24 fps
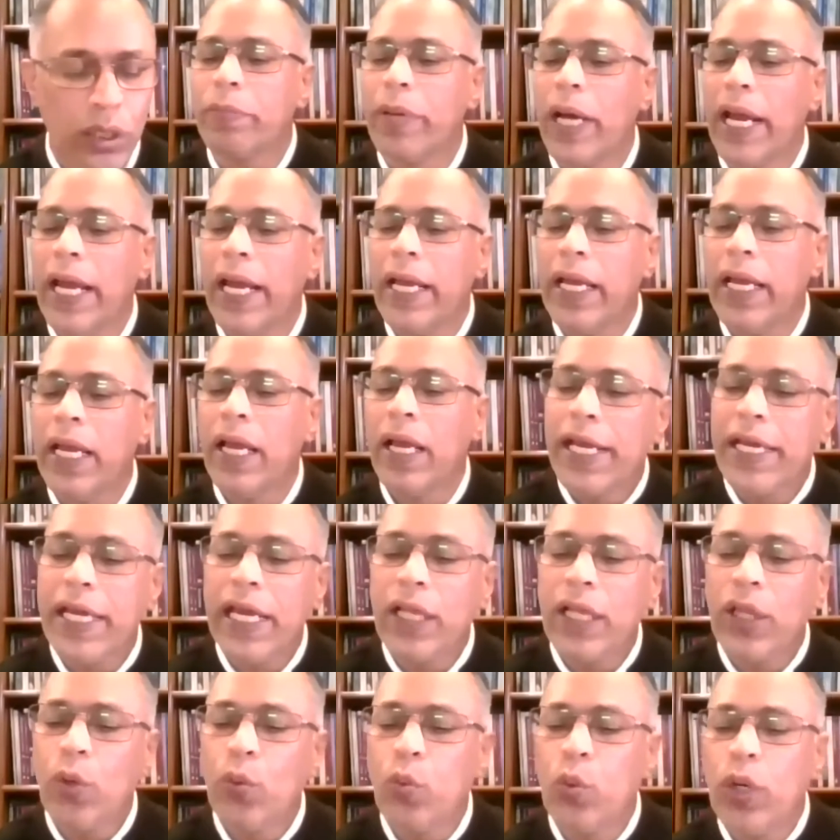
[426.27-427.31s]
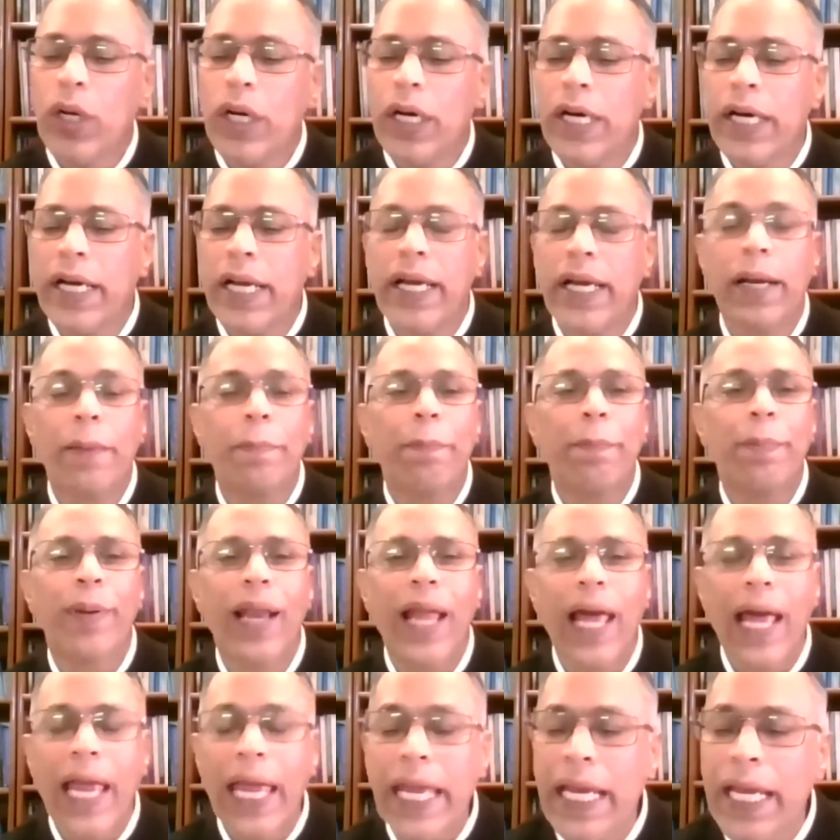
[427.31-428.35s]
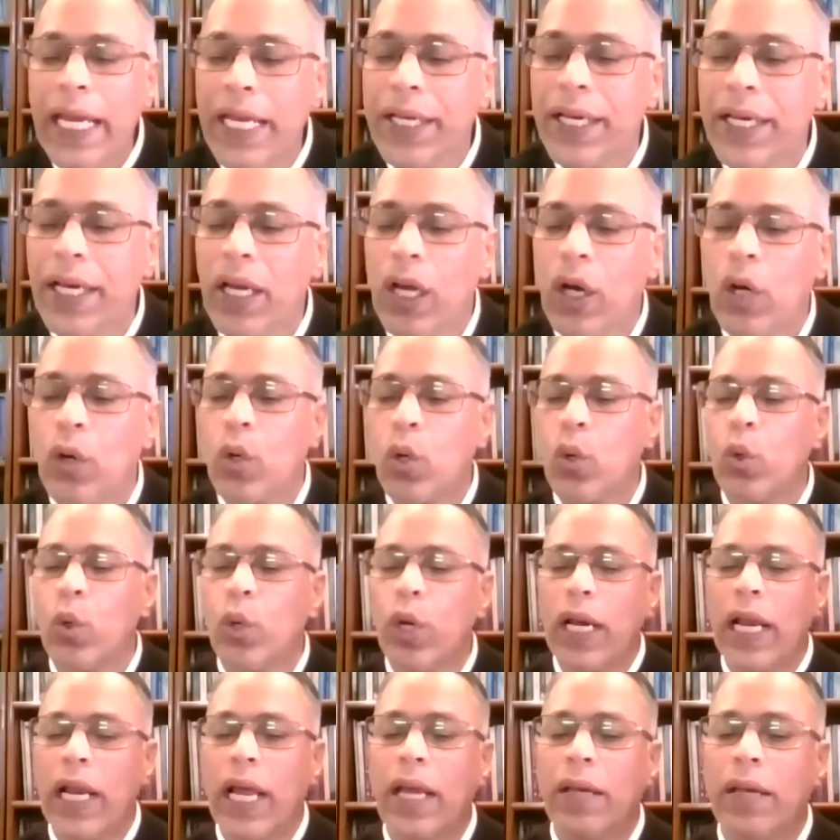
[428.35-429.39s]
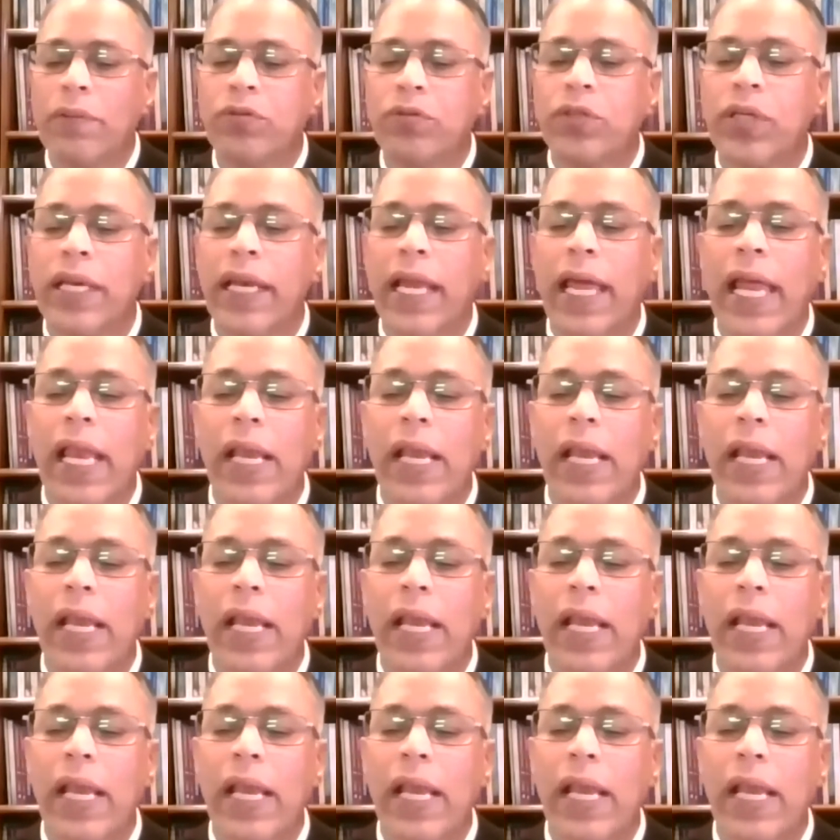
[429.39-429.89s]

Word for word: by taking the word and applying it in our own lives and